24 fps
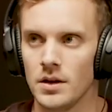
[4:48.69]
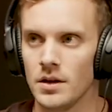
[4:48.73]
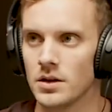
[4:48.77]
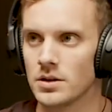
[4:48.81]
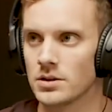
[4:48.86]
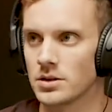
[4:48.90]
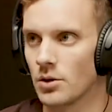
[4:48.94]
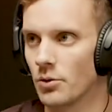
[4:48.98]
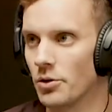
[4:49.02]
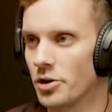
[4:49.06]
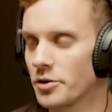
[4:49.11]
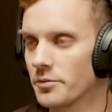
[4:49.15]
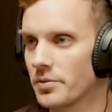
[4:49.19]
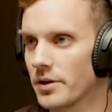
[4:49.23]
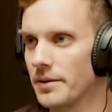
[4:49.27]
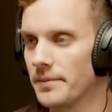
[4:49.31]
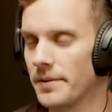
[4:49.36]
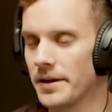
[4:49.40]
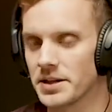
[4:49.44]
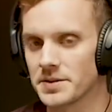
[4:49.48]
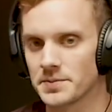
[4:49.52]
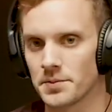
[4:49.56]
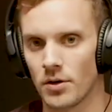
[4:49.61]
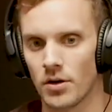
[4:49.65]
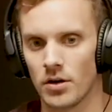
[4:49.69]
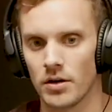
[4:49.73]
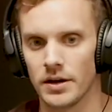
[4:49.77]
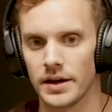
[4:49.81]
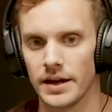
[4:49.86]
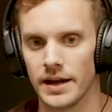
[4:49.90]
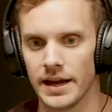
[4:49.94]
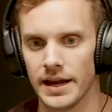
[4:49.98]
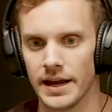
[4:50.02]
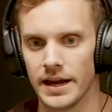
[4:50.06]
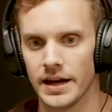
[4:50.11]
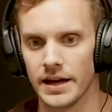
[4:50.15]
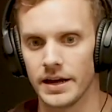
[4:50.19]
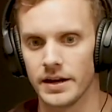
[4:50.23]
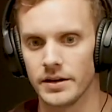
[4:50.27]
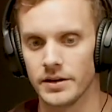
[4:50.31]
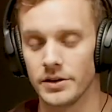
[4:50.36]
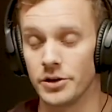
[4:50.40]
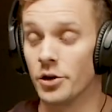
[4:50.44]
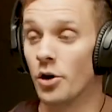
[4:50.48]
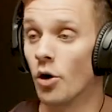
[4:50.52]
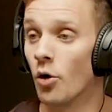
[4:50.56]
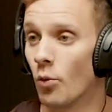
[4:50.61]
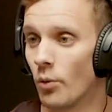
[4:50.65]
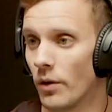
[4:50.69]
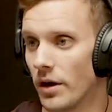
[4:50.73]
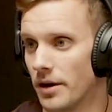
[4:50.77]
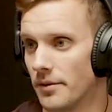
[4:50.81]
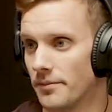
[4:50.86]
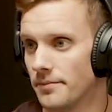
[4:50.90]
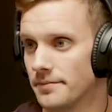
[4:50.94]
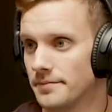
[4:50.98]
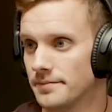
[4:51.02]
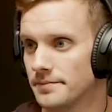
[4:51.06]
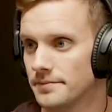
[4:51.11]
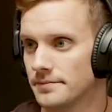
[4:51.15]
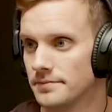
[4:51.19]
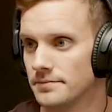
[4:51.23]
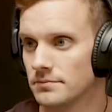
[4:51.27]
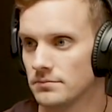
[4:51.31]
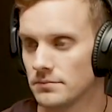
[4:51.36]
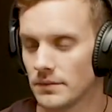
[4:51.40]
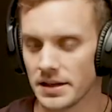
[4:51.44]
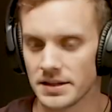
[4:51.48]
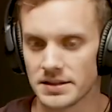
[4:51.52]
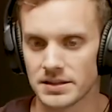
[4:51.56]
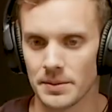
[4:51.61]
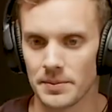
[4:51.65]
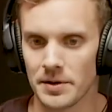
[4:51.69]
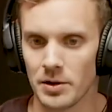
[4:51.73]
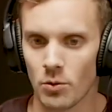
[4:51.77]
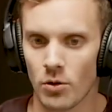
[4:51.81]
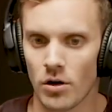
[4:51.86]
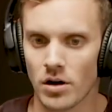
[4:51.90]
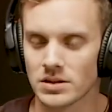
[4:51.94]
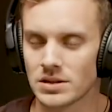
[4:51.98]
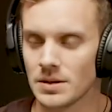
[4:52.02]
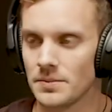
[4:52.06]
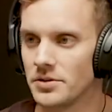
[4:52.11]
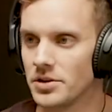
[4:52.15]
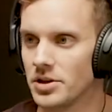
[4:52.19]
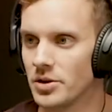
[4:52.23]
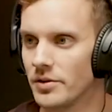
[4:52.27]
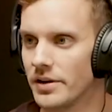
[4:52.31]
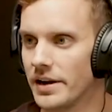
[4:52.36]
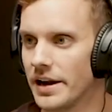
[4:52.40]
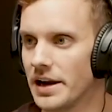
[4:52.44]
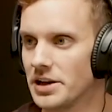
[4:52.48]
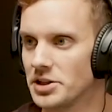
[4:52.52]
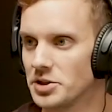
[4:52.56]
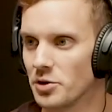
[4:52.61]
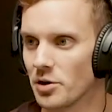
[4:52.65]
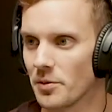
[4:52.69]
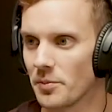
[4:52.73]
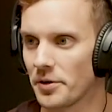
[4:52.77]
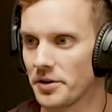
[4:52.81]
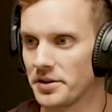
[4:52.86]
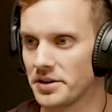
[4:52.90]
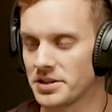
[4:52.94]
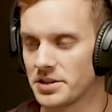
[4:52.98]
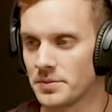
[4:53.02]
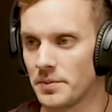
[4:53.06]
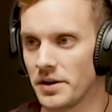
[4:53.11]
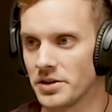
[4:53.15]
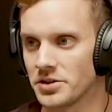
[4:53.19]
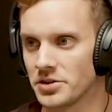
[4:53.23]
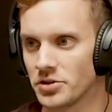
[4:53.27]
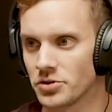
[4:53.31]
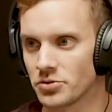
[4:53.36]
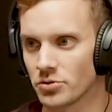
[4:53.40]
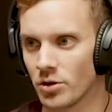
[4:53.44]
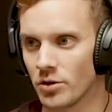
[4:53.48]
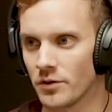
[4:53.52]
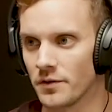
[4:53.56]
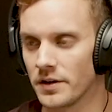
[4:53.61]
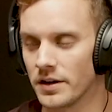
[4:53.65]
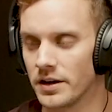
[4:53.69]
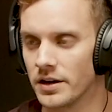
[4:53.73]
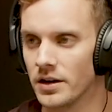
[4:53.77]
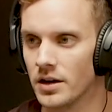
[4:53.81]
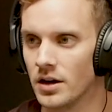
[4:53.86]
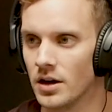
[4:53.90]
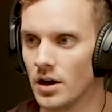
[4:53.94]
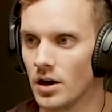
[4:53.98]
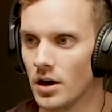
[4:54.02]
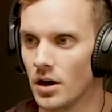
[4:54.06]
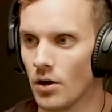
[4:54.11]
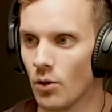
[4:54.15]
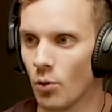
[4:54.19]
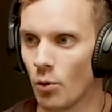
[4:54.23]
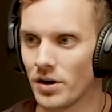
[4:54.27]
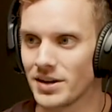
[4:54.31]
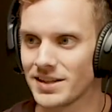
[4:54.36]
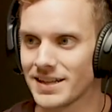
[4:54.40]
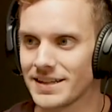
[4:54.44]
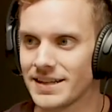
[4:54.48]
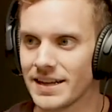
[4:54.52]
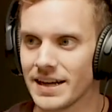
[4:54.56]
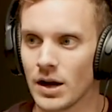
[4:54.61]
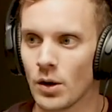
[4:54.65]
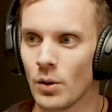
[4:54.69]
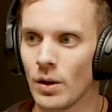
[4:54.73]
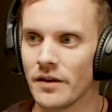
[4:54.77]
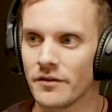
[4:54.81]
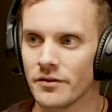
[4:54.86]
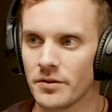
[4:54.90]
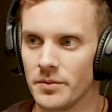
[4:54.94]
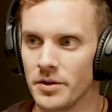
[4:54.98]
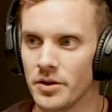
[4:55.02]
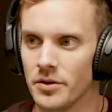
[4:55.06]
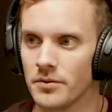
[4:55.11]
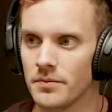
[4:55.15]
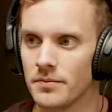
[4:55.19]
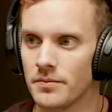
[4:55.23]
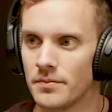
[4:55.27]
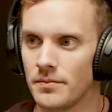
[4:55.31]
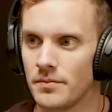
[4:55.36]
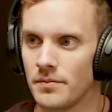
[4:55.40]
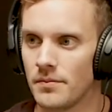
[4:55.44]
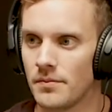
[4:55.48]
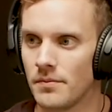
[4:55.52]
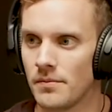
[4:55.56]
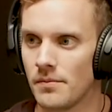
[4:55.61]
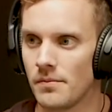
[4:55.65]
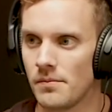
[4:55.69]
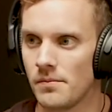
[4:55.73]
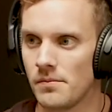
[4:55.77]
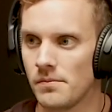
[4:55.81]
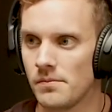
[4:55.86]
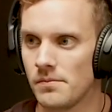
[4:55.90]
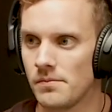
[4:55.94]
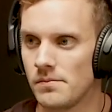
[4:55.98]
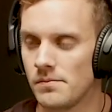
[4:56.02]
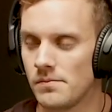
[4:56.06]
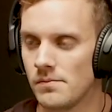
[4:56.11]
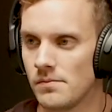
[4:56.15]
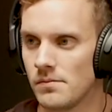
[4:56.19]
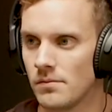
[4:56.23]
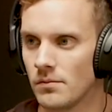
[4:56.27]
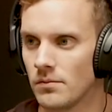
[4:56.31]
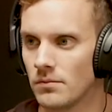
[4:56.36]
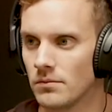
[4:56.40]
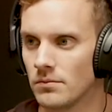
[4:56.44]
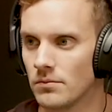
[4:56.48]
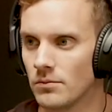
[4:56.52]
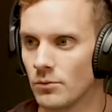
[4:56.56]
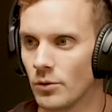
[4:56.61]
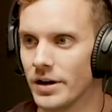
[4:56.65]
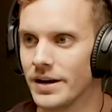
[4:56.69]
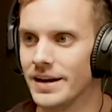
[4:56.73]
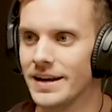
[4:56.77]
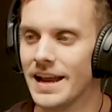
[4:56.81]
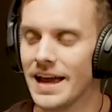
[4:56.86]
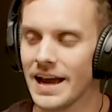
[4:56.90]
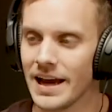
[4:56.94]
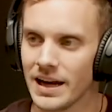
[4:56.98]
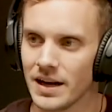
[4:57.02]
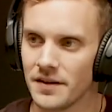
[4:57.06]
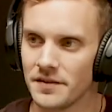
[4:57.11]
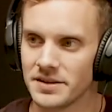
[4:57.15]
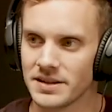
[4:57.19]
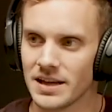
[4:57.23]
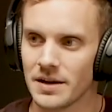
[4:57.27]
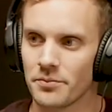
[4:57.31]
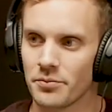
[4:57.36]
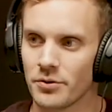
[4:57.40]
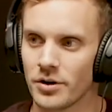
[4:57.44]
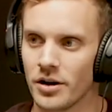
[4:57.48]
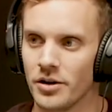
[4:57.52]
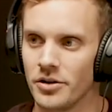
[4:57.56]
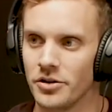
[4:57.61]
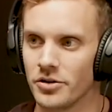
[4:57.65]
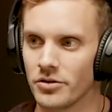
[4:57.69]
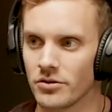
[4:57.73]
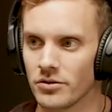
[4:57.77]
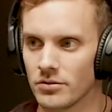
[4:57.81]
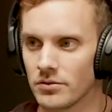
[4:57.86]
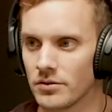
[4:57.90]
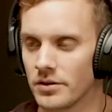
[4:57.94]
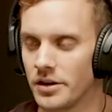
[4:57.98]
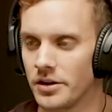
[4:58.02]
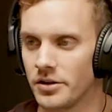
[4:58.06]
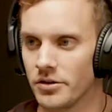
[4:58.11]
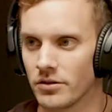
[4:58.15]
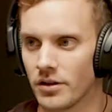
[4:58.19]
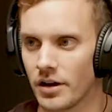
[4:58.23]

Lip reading: so when you're playing baseball and you don't win, and somebody walks up to you and hands you a participation trophy, what does that take away from you? What negative does that bring on in your